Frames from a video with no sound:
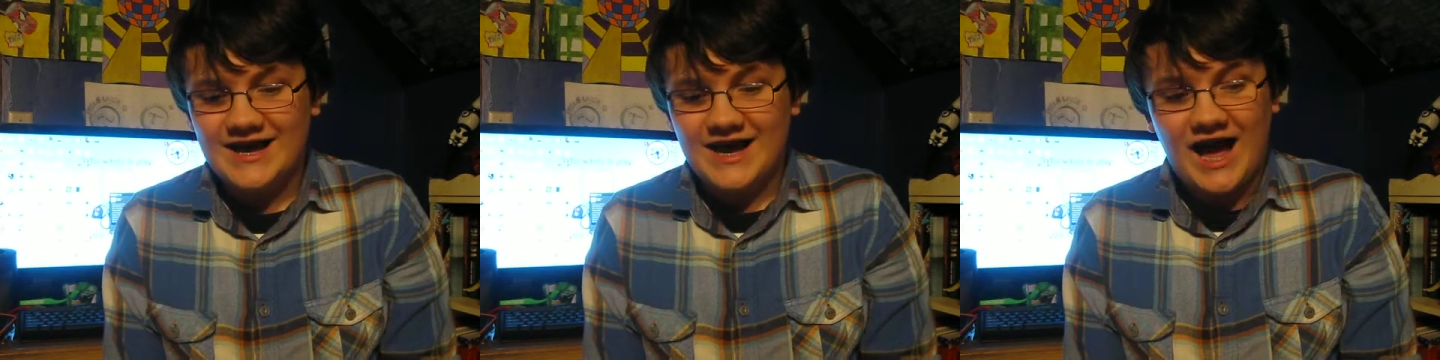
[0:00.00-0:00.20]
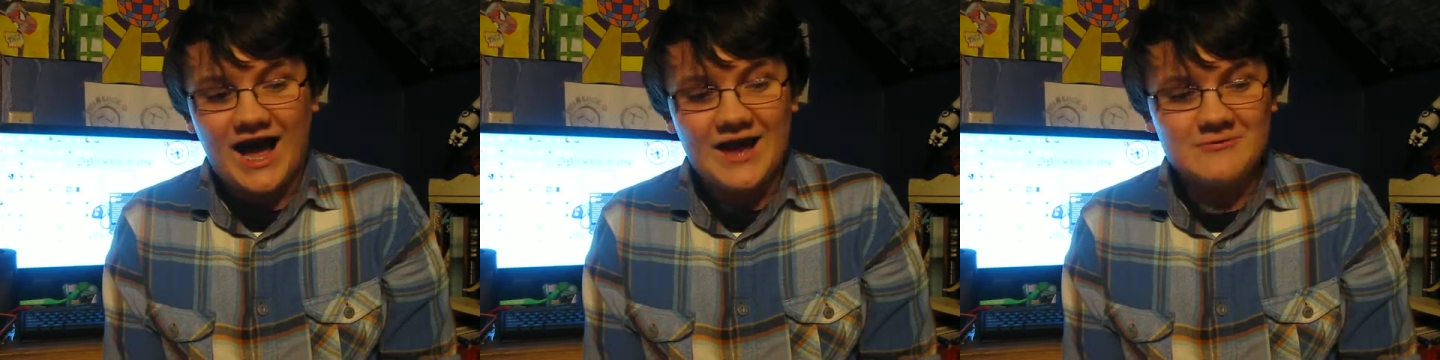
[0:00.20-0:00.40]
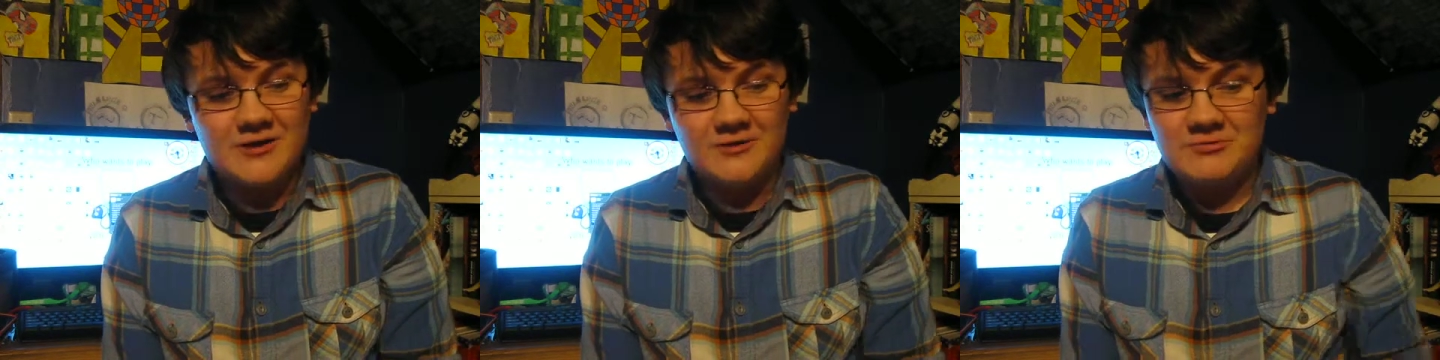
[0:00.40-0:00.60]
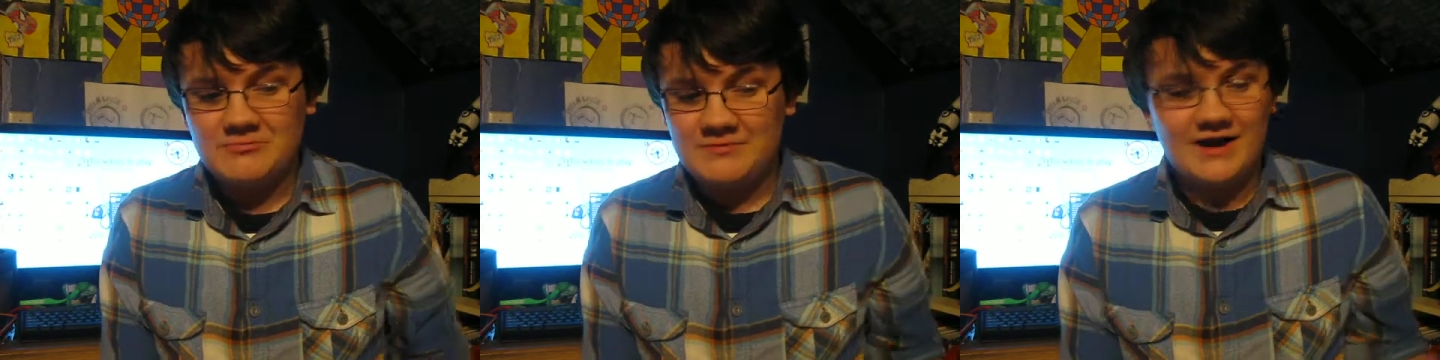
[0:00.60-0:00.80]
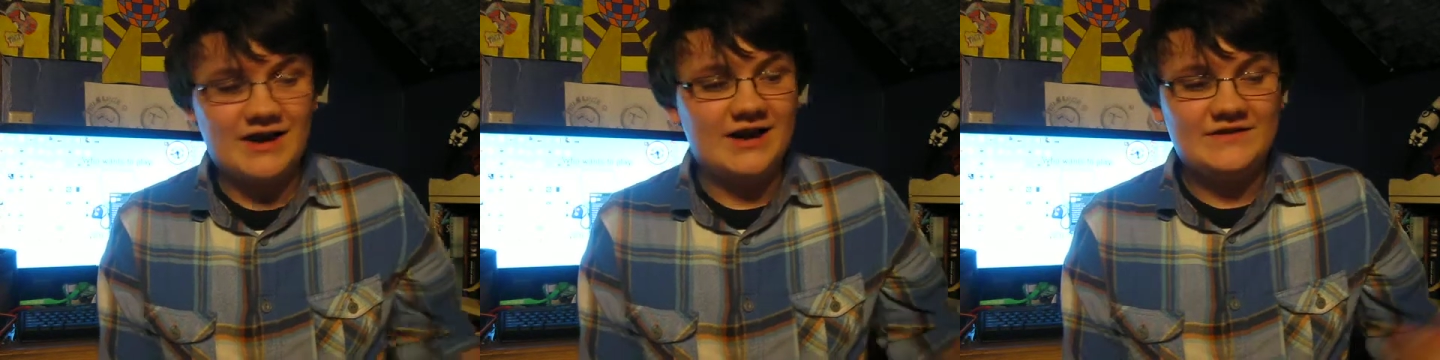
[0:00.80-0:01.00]
all
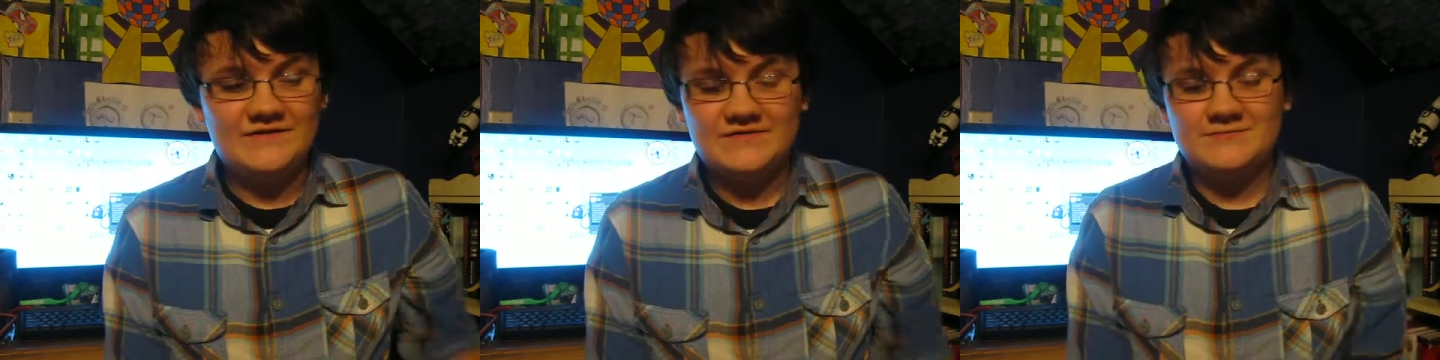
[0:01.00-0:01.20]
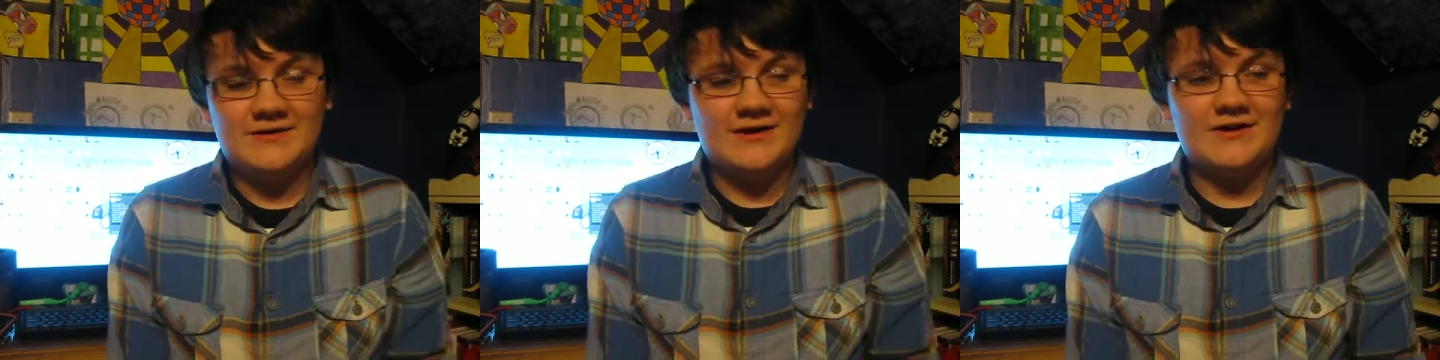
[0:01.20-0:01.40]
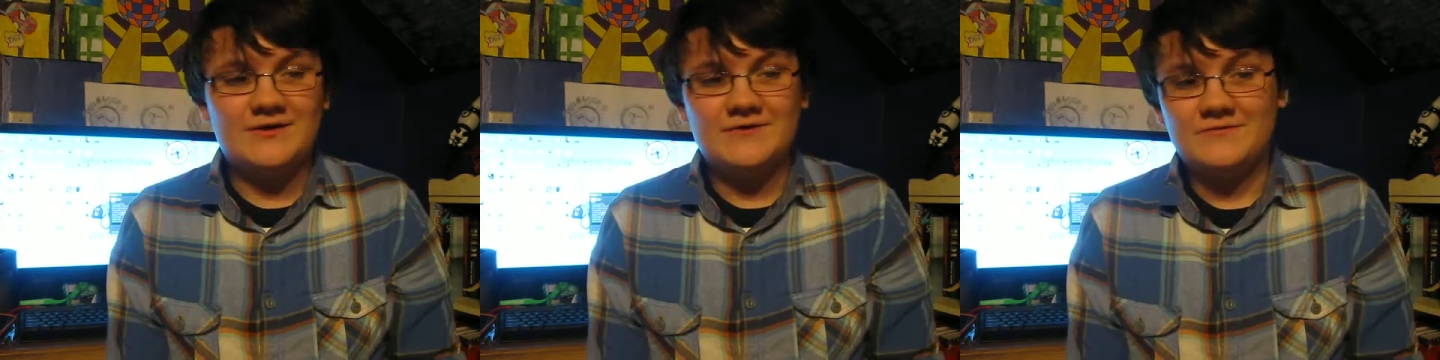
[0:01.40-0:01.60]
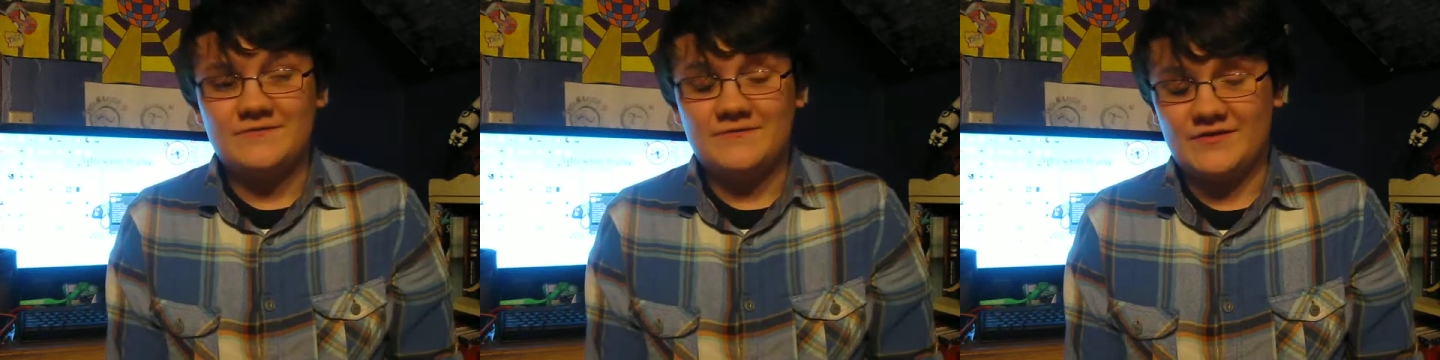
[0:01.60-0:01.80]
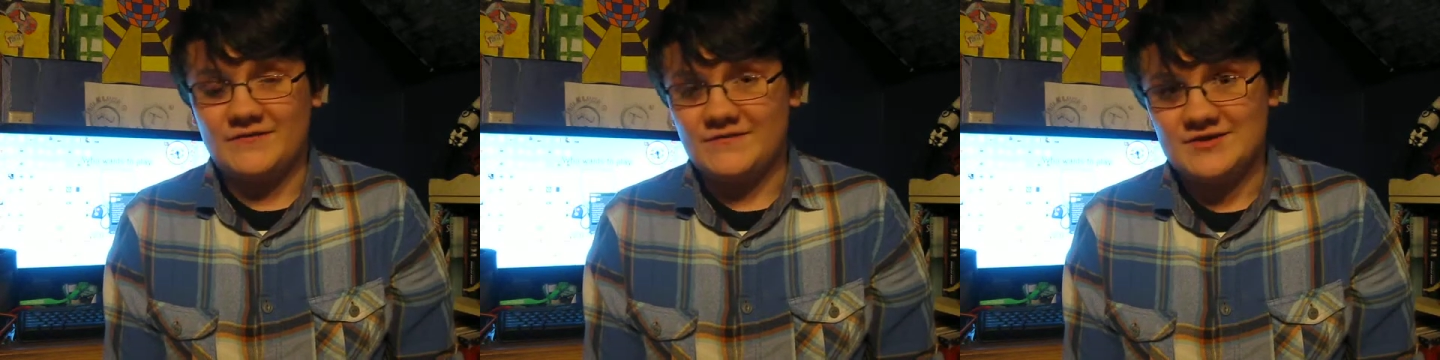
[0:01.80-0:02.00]
prepared for tomorrow
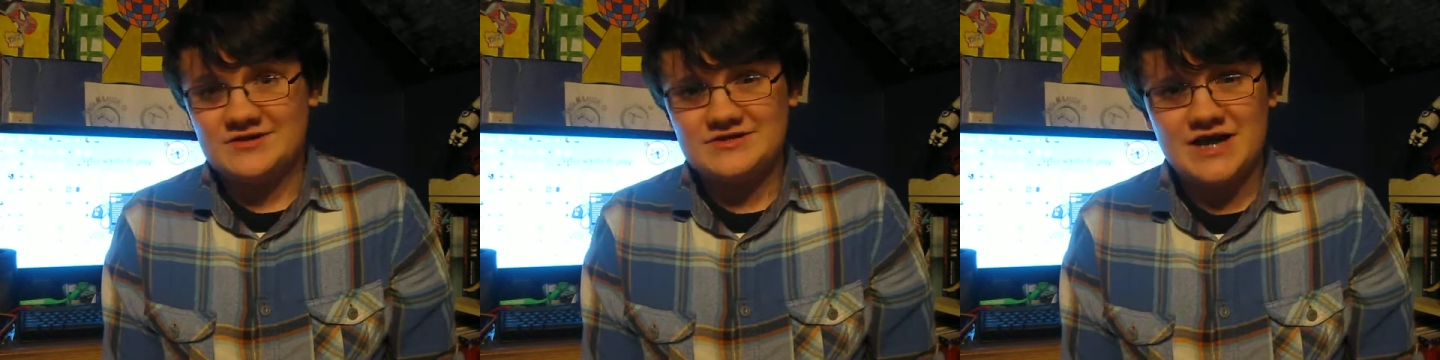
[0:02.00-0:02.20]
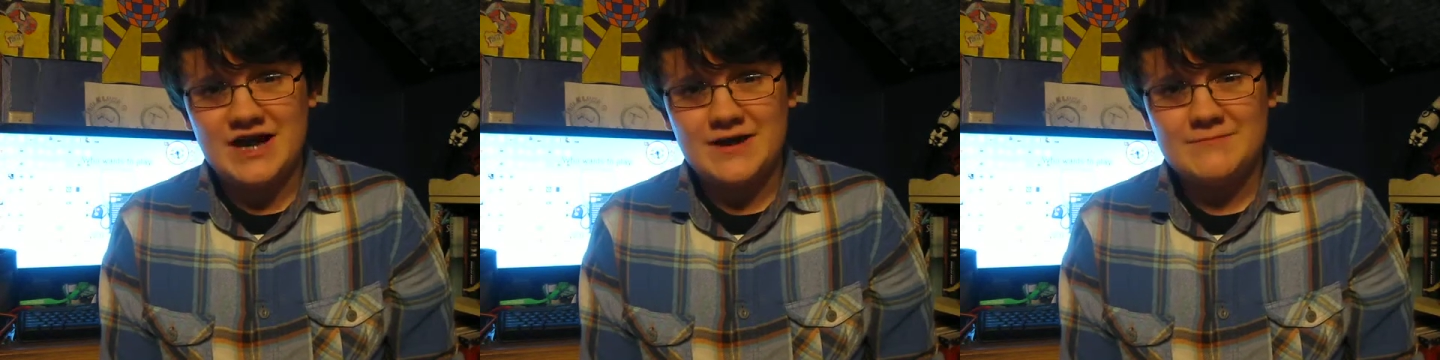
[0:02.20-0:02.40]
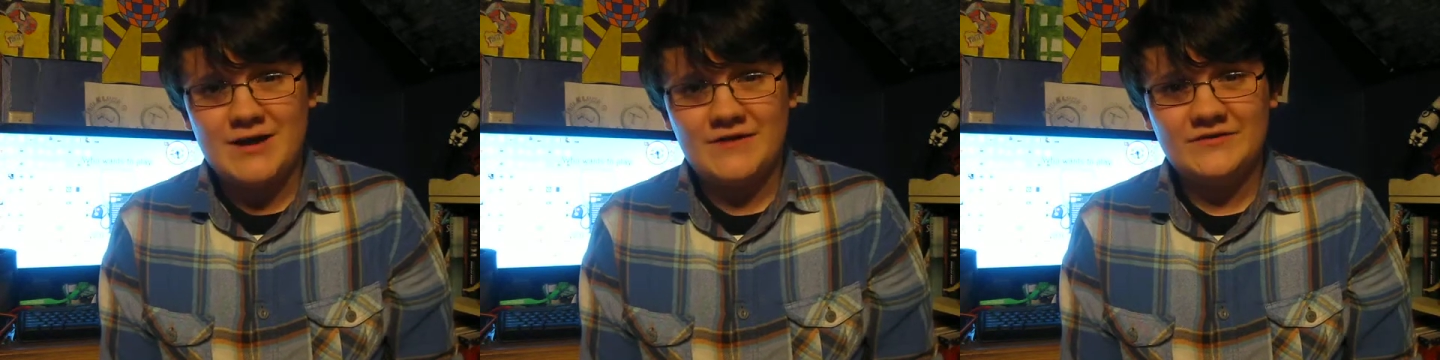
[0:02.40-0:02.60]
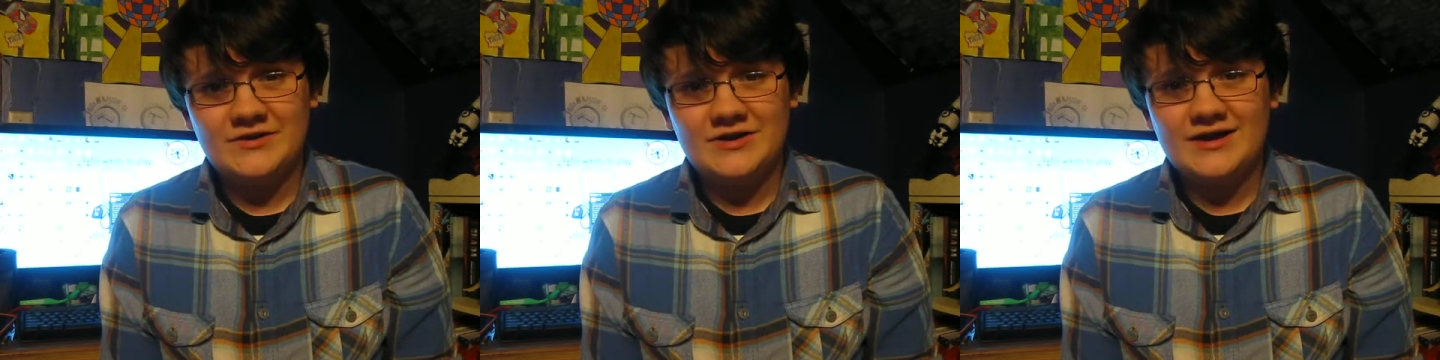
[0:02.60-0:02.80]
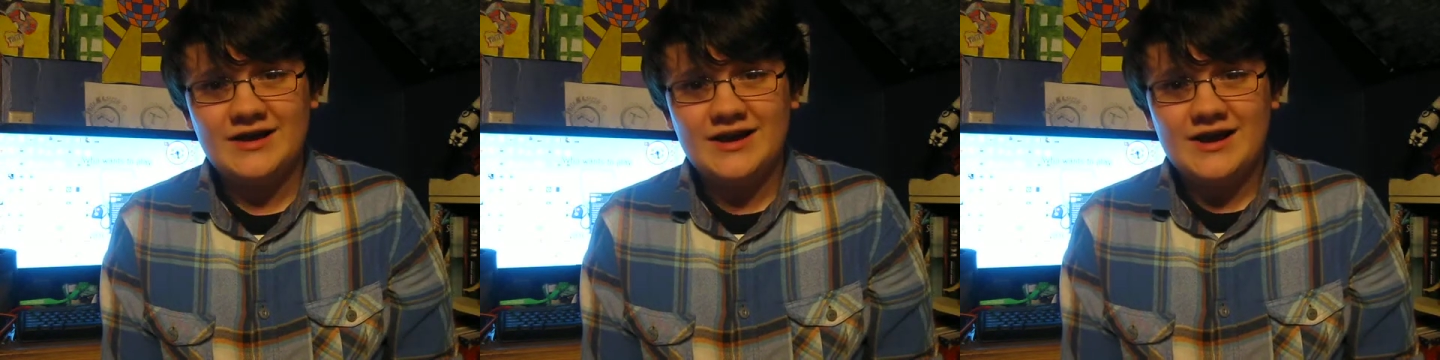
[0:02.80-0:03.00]
for the first time
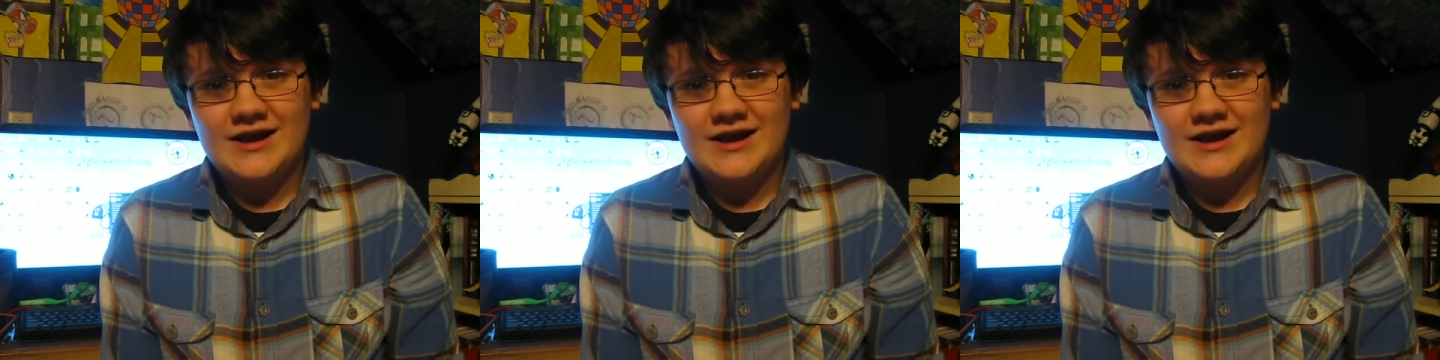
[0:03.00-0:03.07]
ever.